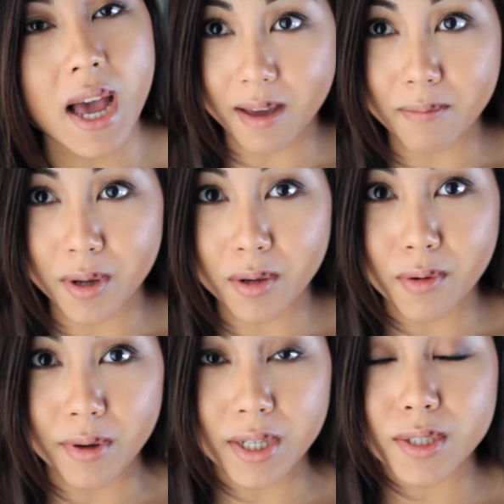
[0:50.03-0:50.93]
I'm
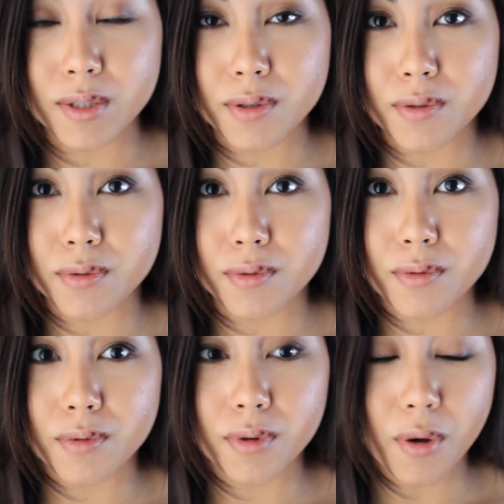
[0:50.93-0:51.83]
going
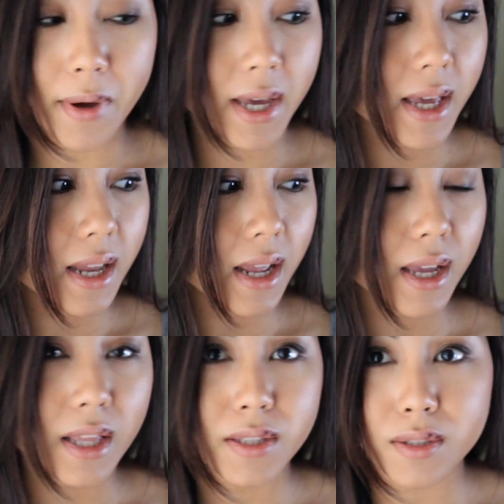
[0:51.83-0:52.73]
to go ahead
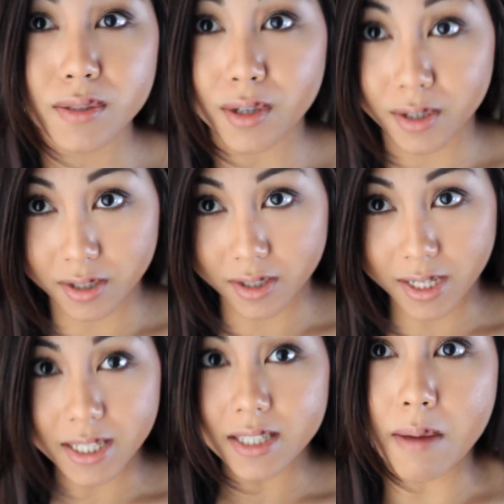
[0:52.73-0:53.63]
and get started.